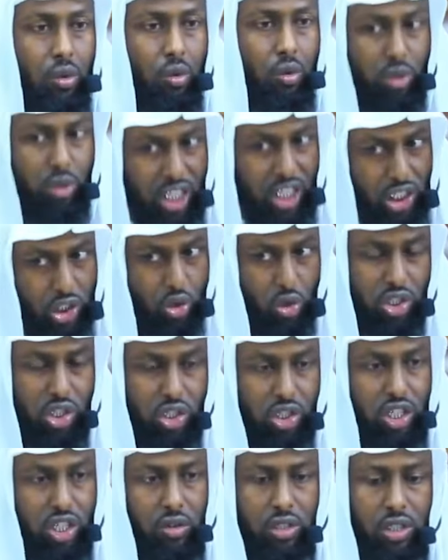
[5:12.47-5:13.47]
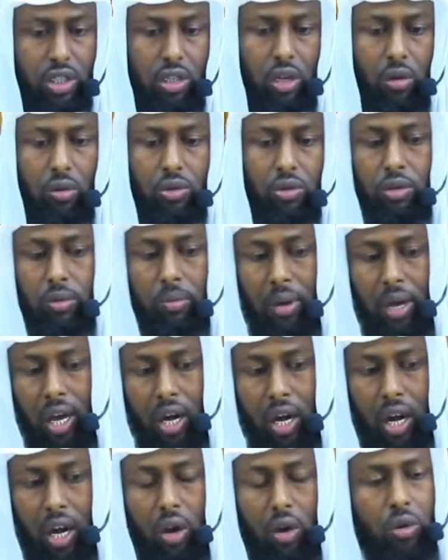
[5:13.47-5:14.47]
you will test your sincerity.
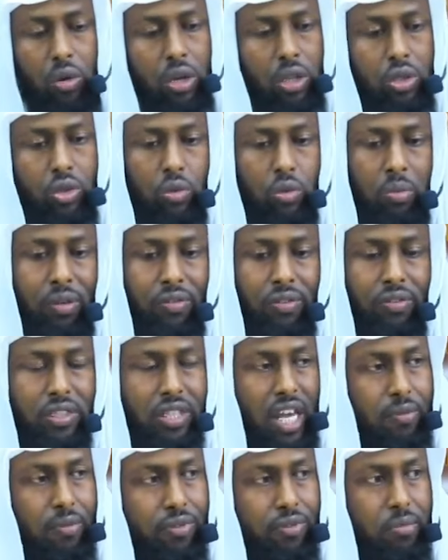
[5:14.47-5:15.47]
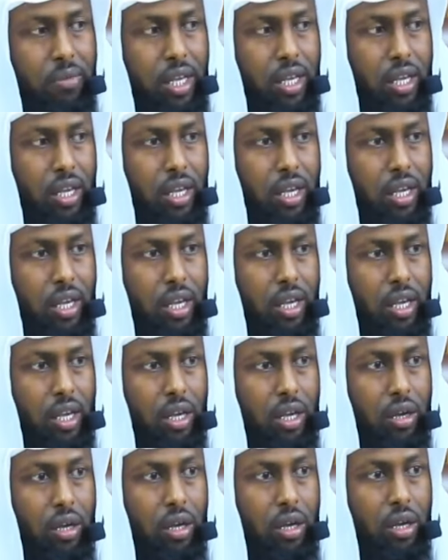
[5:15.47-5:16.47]
SubhanAllah, only two brothers came for me.
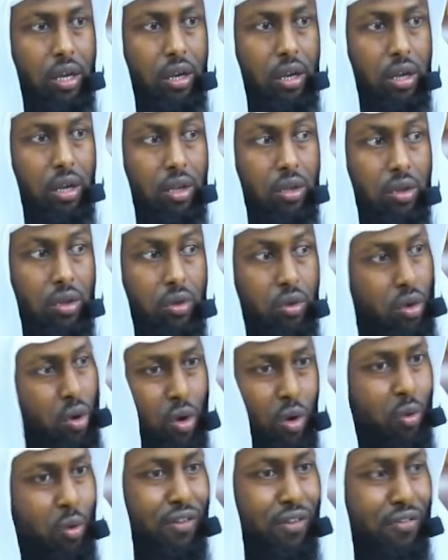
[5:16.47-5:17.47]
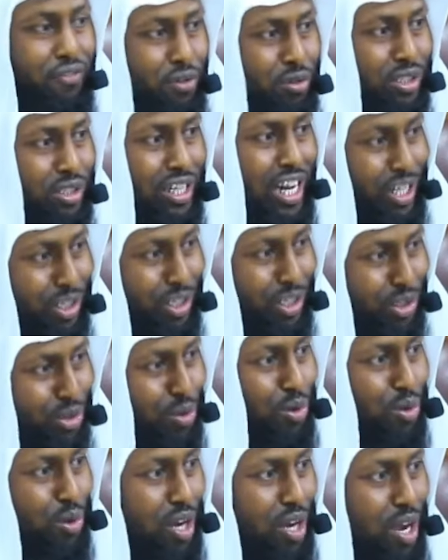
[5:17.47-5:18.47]
You don't know what it feels like until you
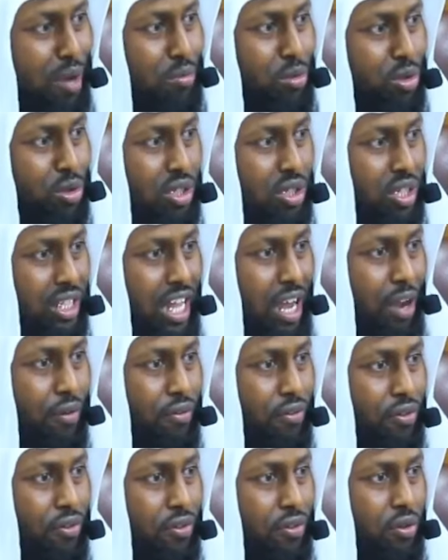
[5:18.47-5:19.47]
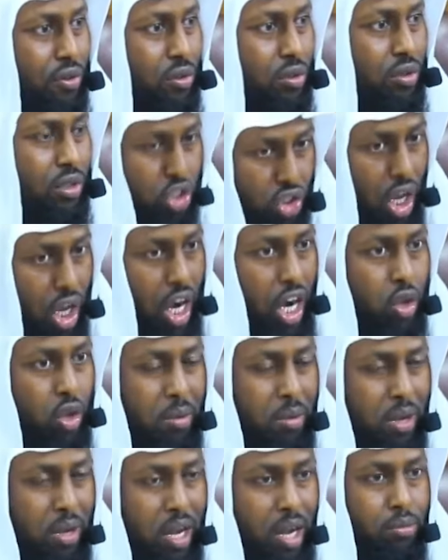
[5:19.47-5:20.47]
come into the da'wah field. Inshallah, you become
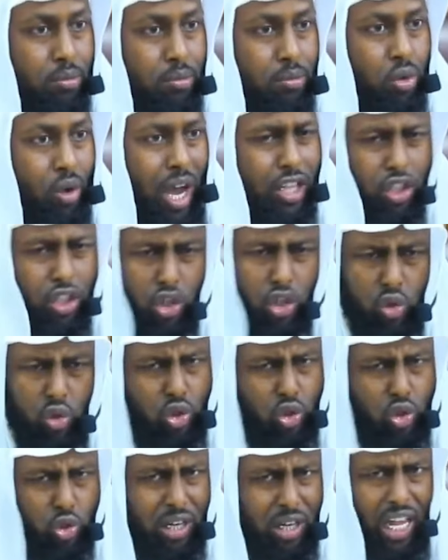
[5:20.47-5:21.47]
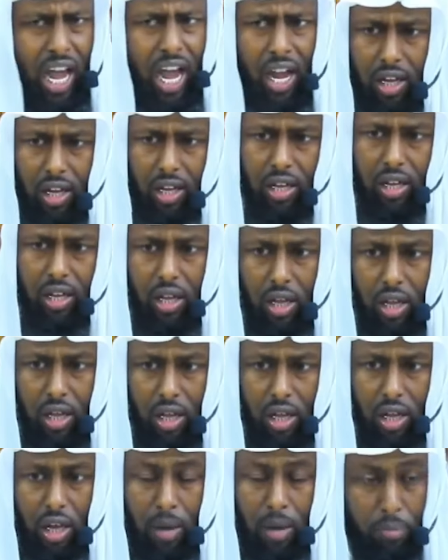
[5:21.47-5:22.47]
du'at and you spread the haqq upon the
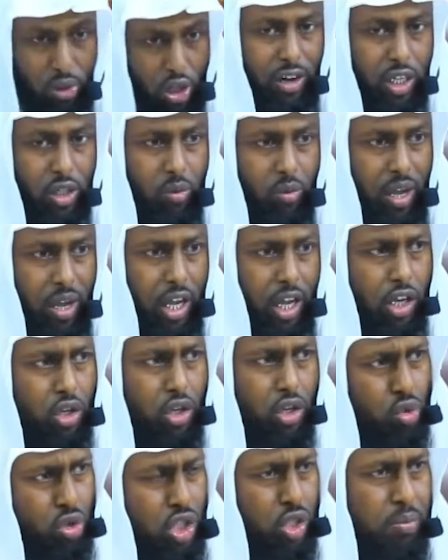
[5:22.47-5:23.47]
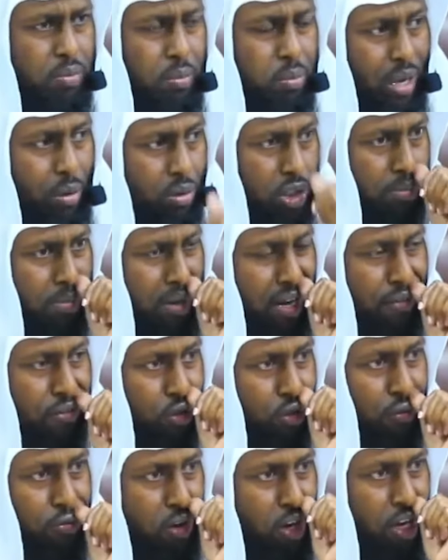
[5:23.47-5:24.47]
correct way and you teach people that which is
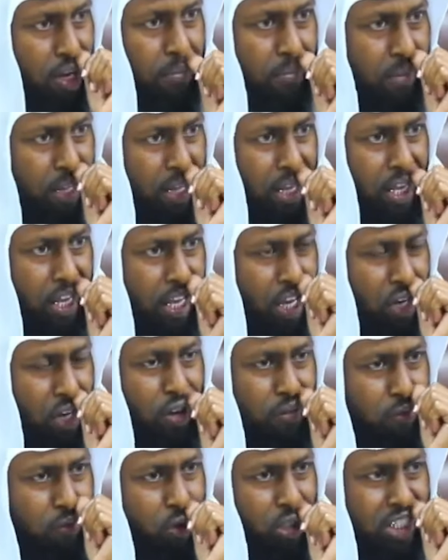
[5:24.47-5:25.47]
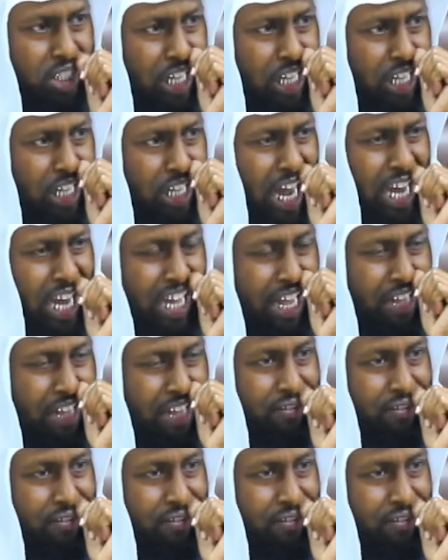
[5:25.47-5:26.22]
beneficial for him and you avoid skydiving.